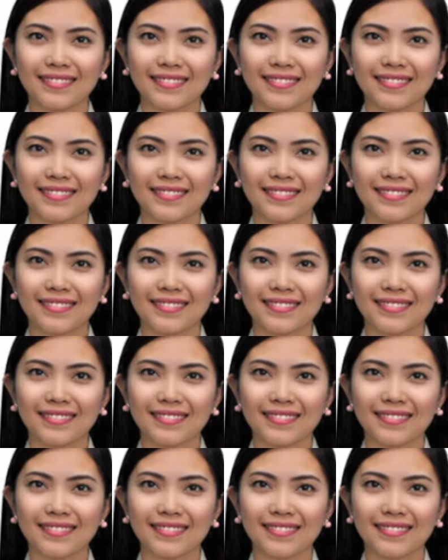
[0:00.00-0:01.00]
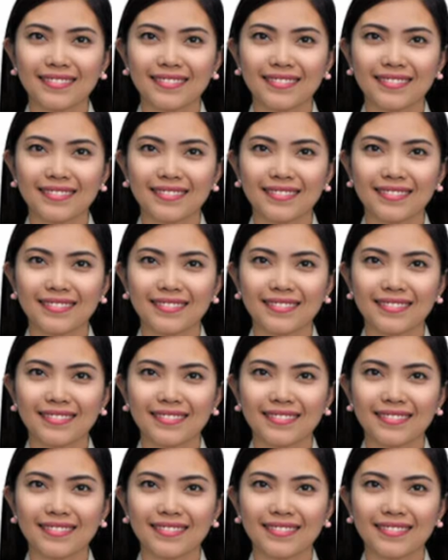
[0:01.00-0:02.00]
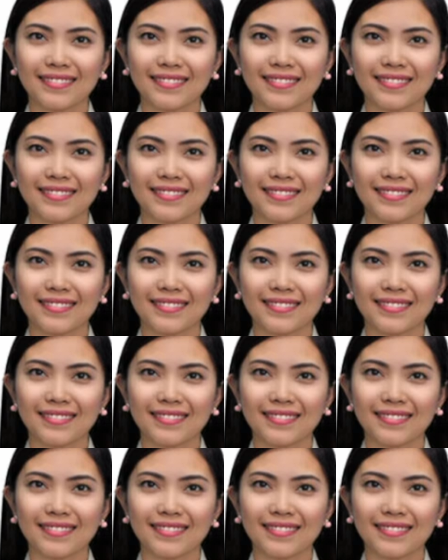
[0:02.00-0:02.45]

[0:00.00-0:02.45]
This is a still picture; no speech is visible.